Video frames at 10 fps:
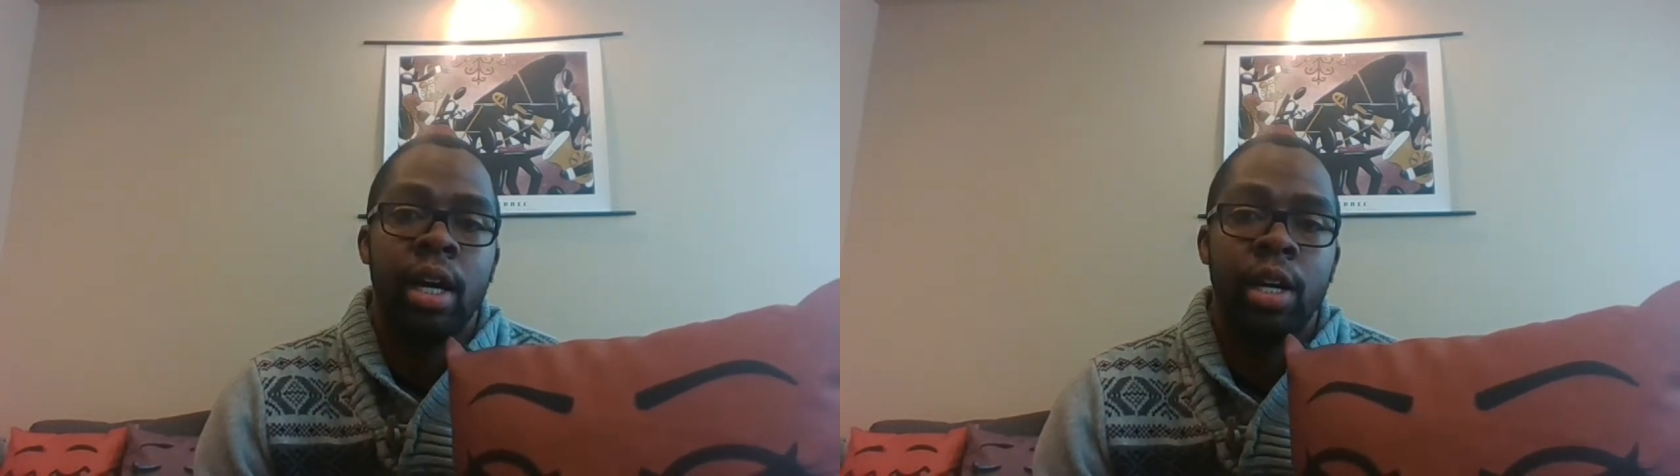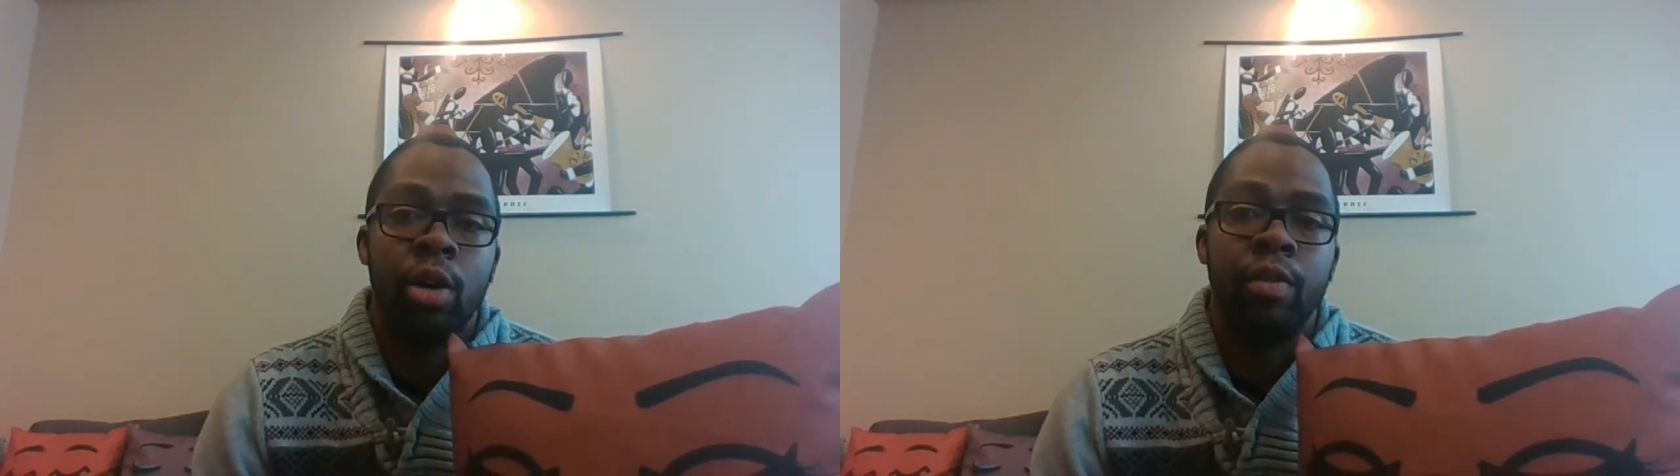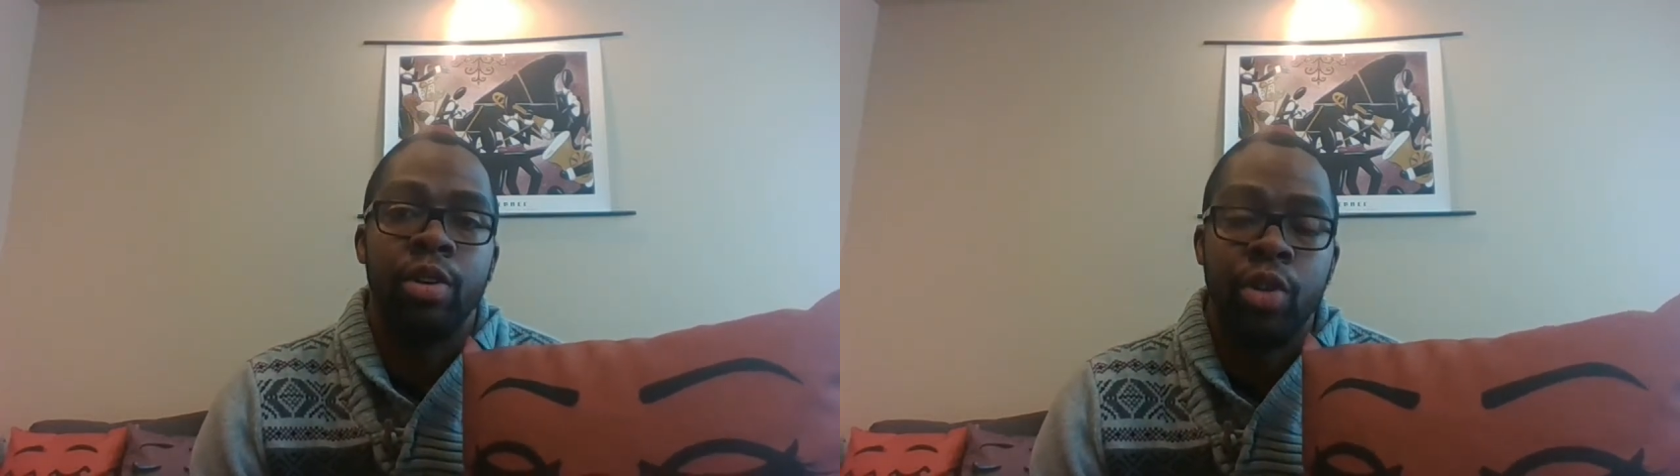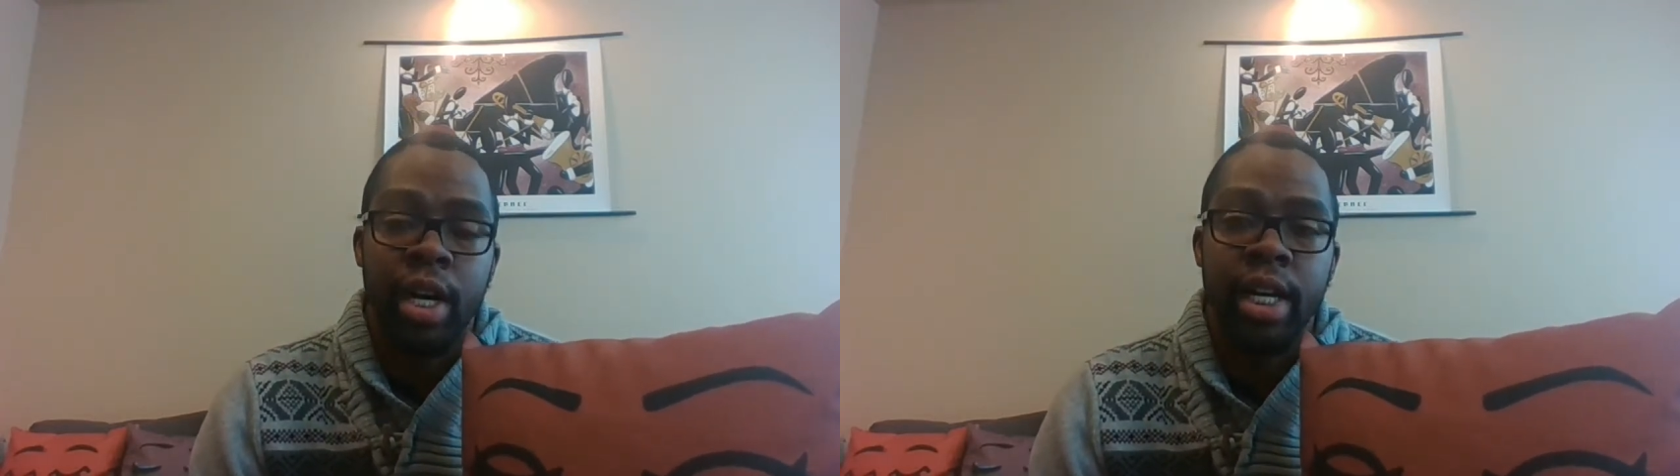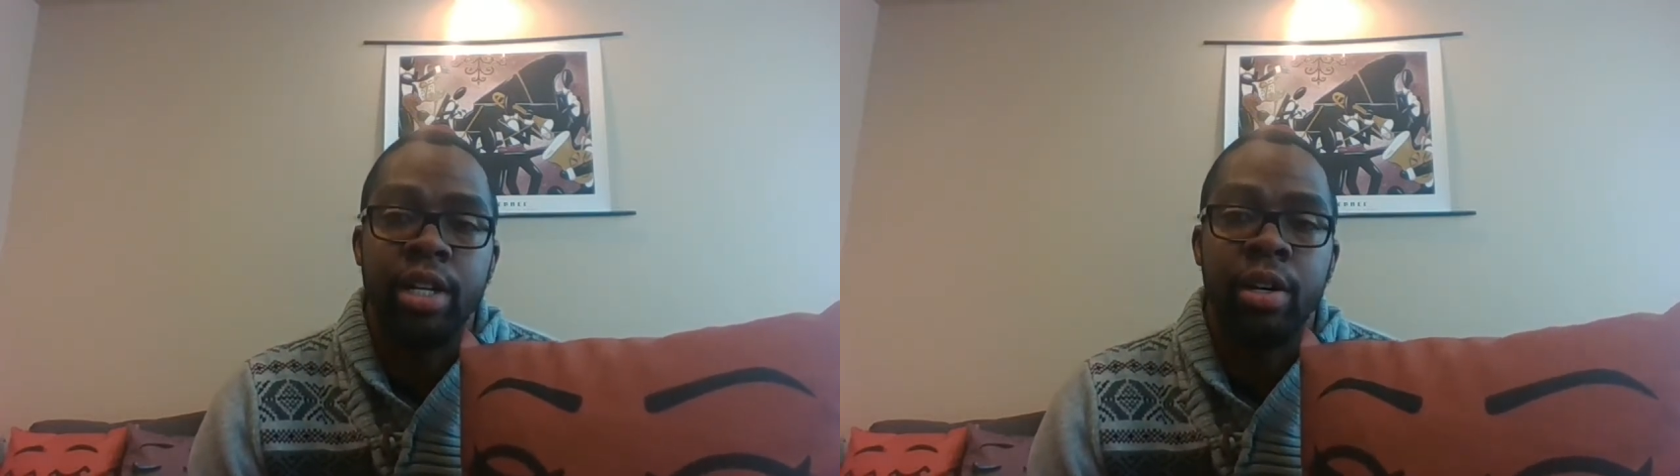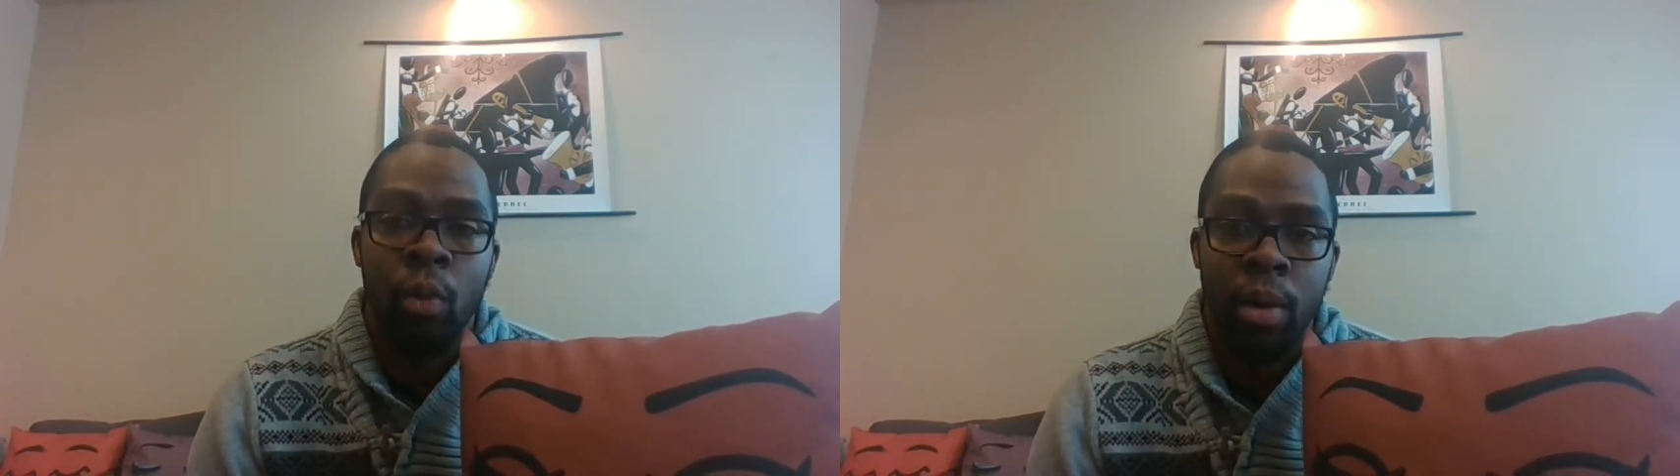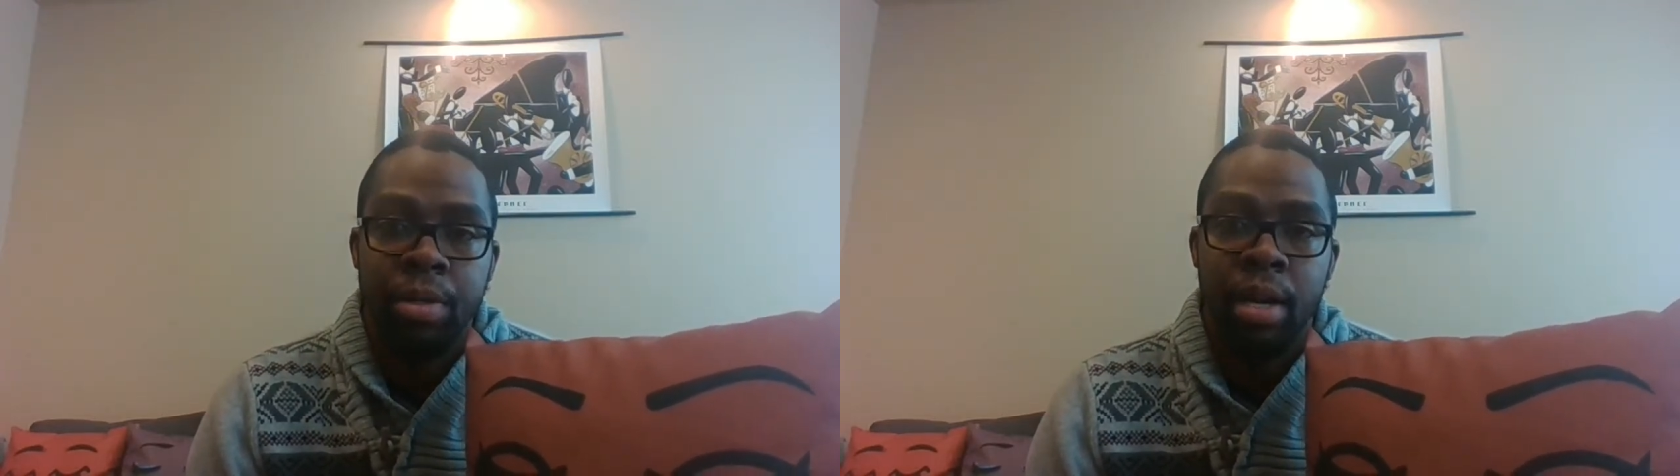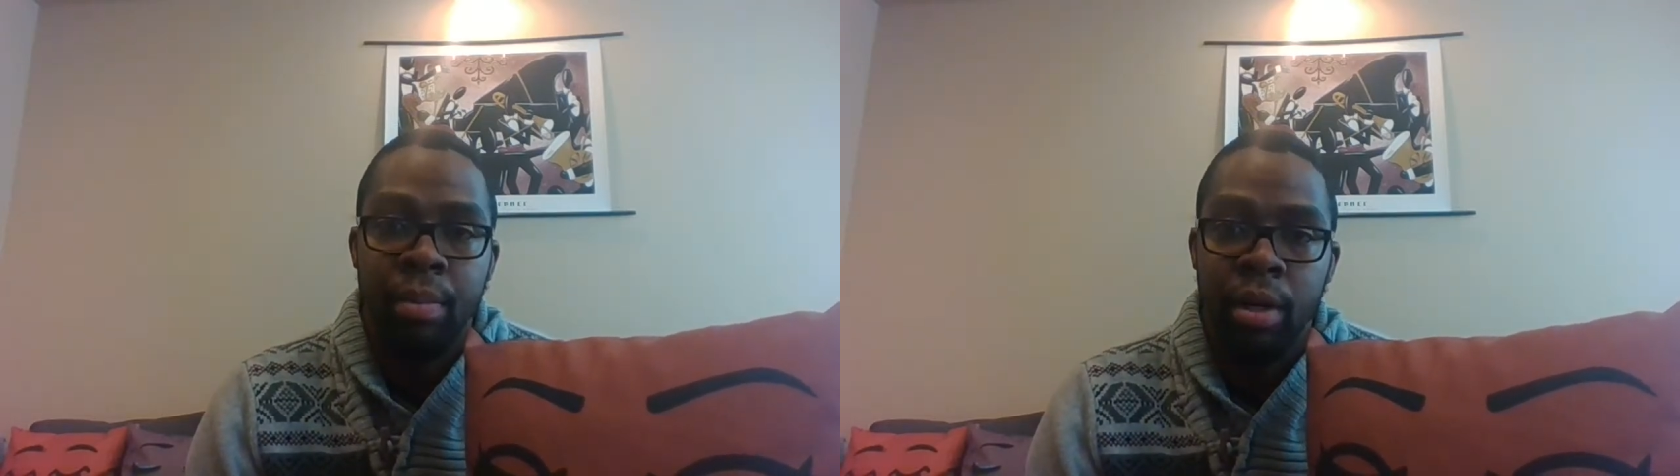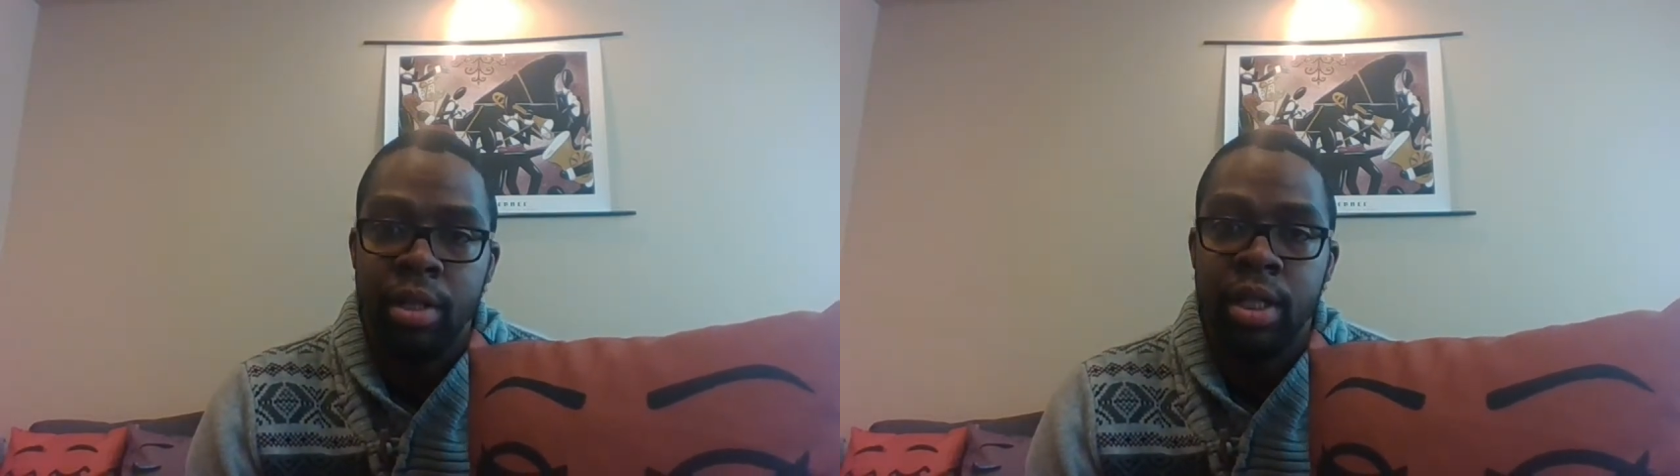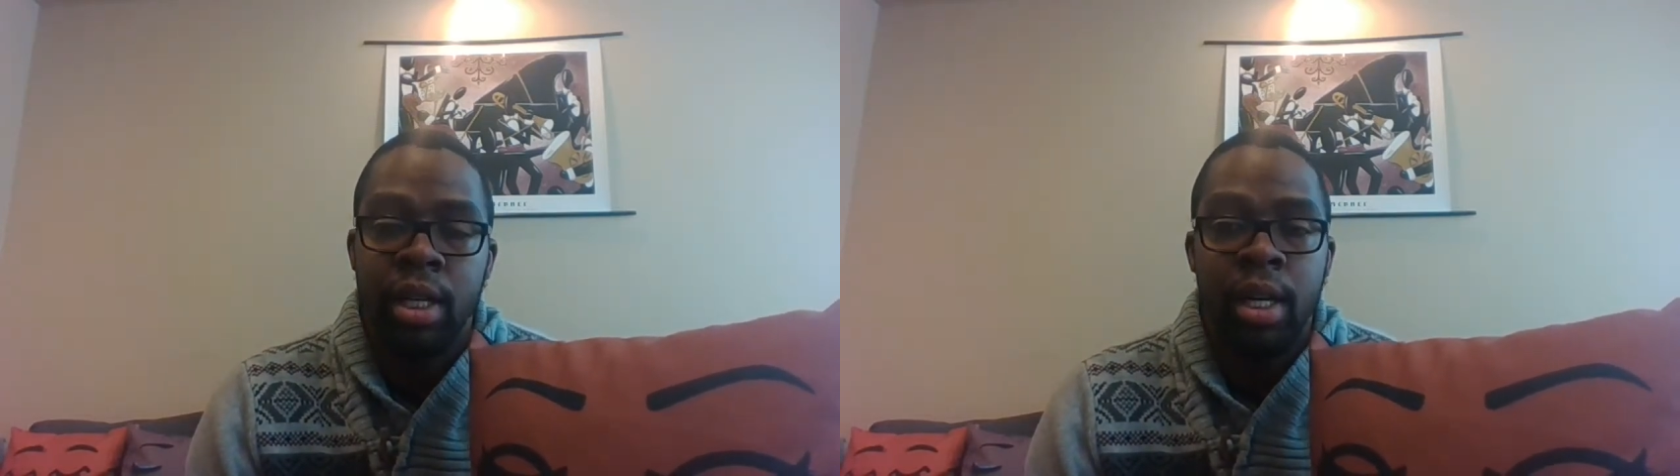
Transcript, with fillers: you know if you're trying to get your website built